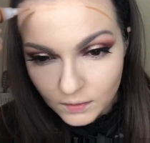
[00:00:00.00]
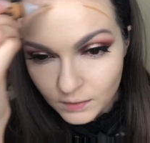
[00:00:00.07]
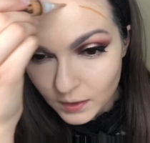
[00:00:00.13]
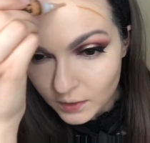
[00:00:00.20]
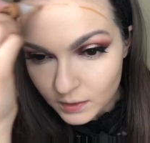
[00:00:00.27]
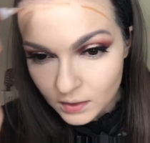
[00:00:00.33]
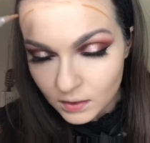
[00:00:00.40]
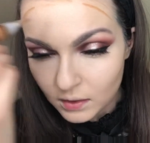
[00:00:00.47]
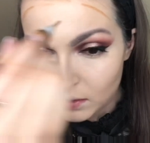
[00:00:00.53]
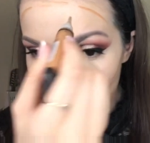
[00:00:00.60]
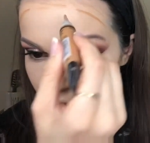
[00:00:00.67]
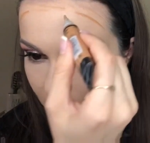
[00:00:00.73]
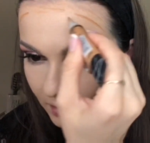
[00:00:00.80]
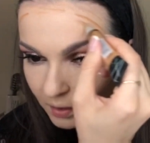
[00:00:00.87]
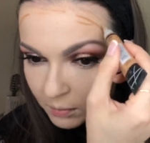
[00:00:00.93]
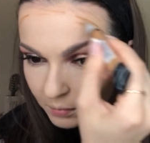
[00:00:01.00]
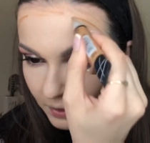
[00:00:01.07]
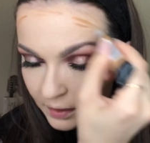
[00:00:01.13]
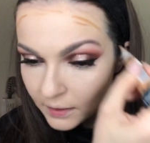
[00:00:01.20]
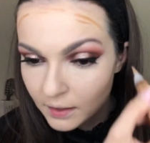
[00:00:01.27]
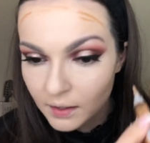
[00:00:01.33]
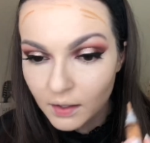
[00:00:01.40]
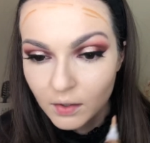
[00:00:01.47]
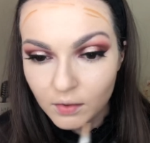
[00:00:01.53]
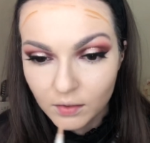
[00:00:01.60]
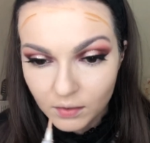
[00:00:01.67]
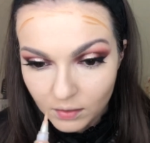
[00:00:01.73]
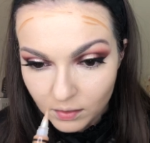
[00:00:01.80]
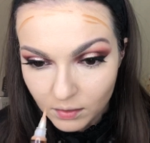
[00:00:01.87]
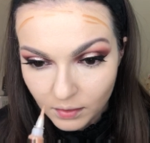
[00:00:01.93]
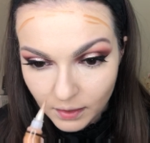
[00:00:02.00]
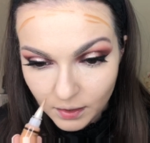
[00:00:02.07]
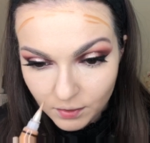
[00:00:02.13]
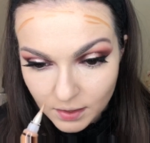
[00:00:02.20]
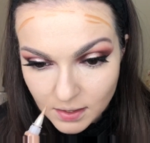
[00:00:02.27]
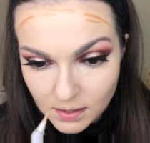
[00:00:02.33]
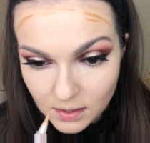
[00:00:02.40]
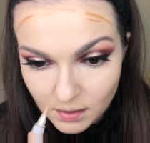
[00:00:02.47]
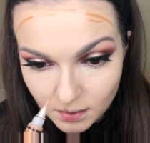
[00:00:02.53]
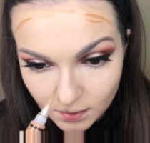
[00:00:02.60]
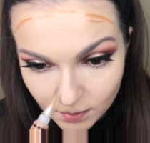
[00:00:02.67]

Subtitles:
Very little, and blend it out like crazy.